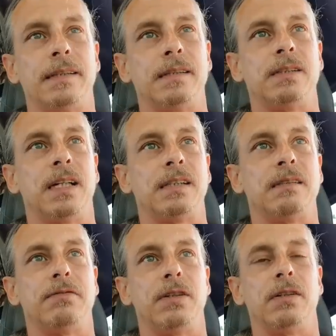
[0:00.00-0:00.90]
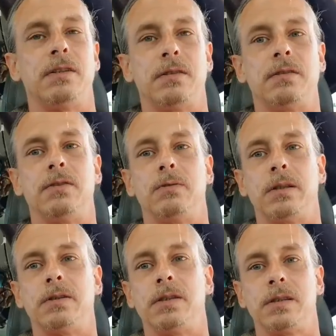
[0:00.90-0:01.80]
I suggest if you're going to
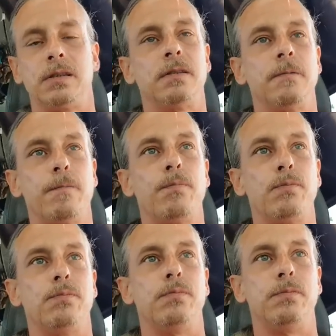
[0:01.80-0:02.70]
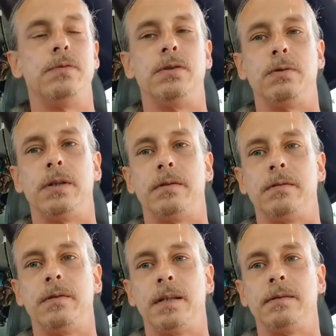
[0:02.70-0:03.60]
do it, just do it
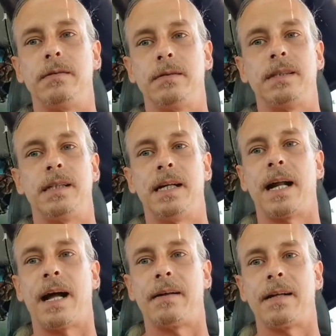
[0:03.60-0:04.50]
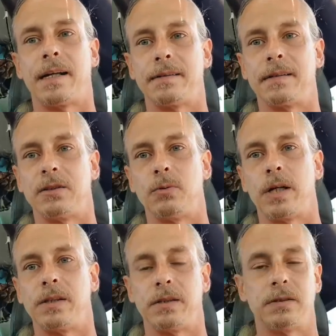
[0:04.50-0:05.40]
to get out of that
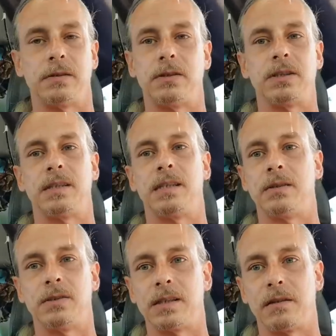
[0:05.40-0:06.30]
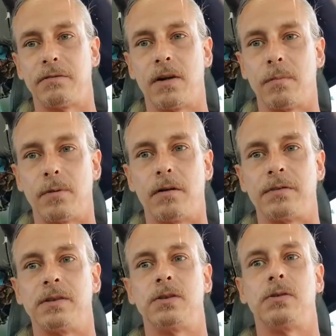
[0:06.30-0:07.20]
situation, just to get yourself up
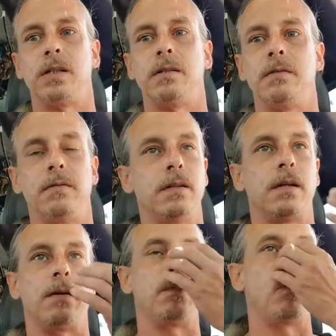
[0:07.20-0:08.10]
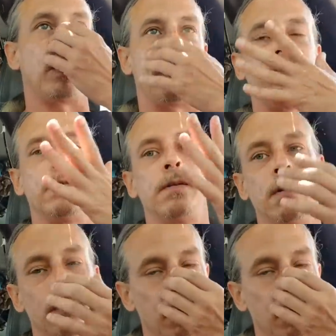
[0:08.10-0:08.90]
off the street, you know, whatever.